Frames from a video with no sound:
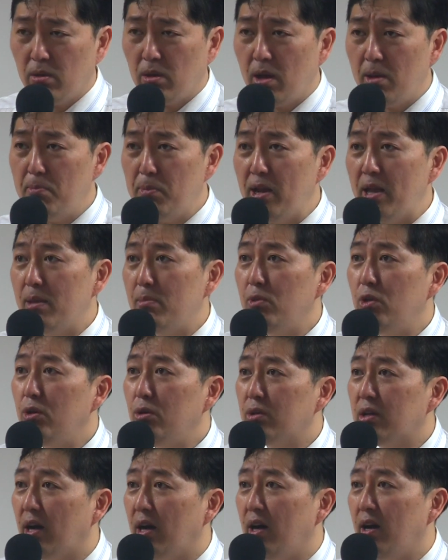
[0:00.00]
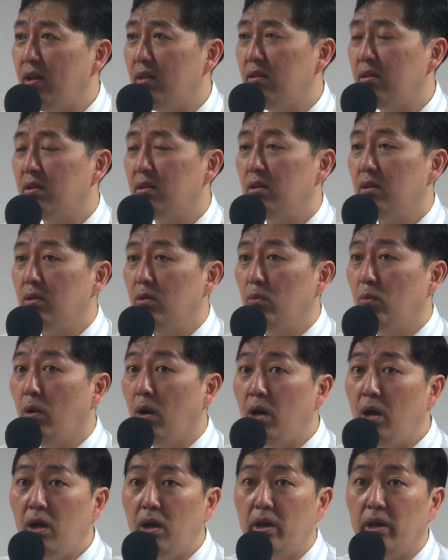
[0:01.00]
I blame you, God.
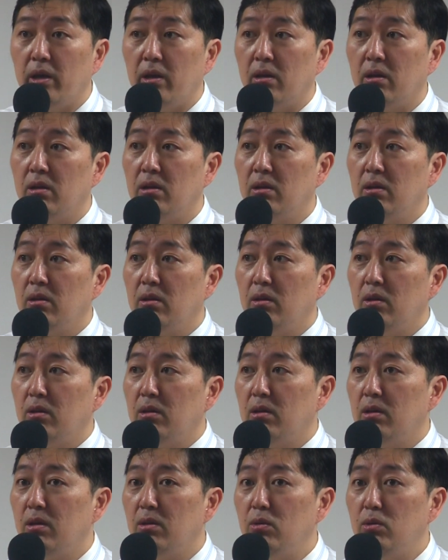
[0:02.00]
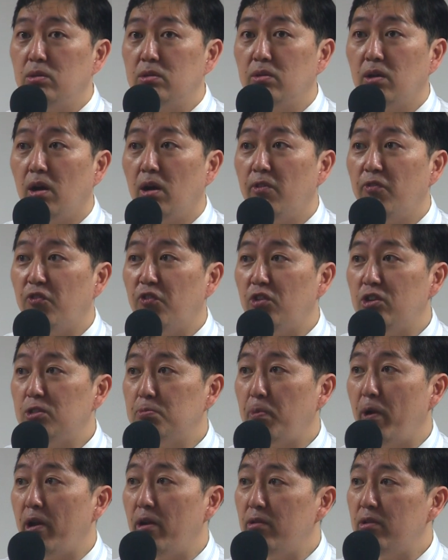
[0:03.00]
Why? It was our
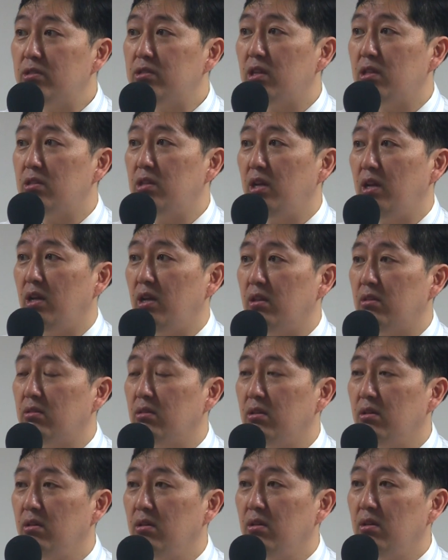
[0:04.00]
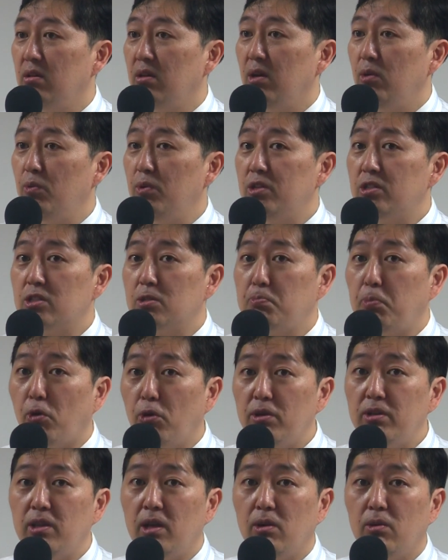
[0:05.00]
first parents that did it. And we're just
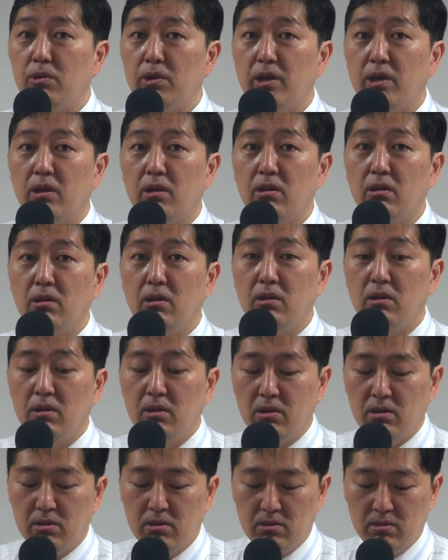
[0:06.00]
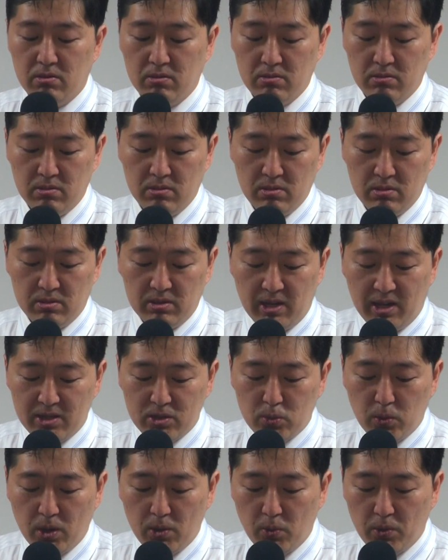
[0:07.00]
born that way.
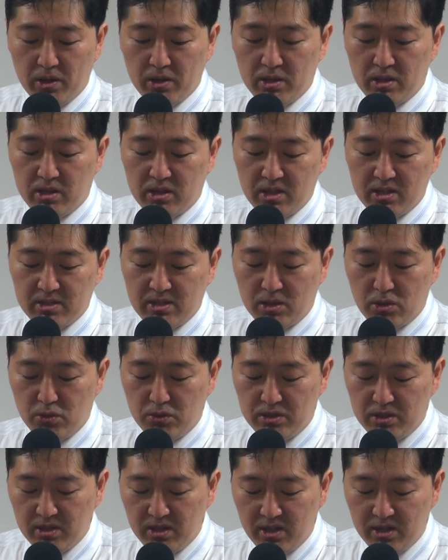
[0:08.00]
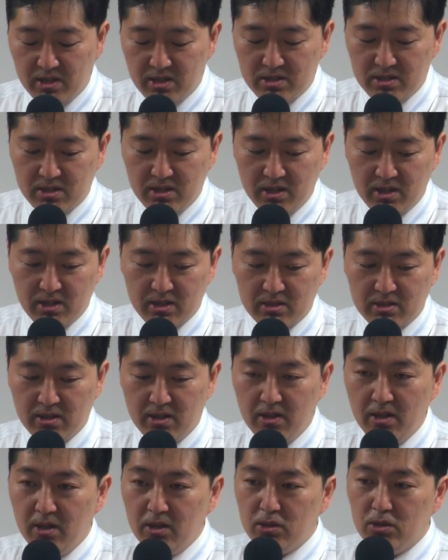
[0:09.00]
That's why one of the things that you need is
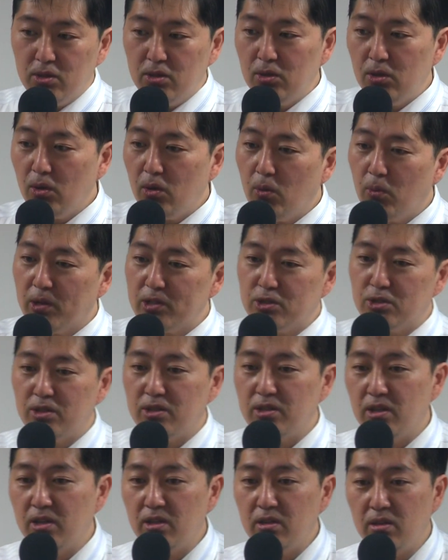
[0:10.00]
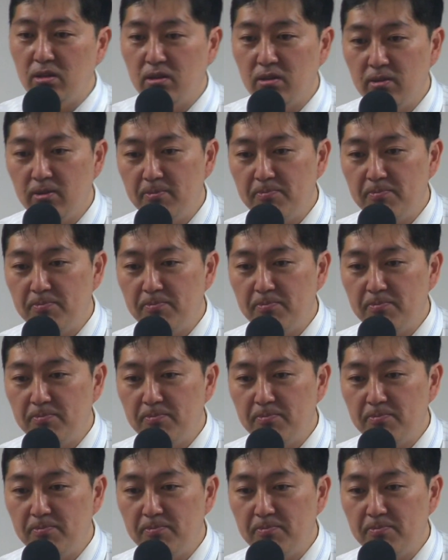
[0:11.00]
this. Do you know what you need?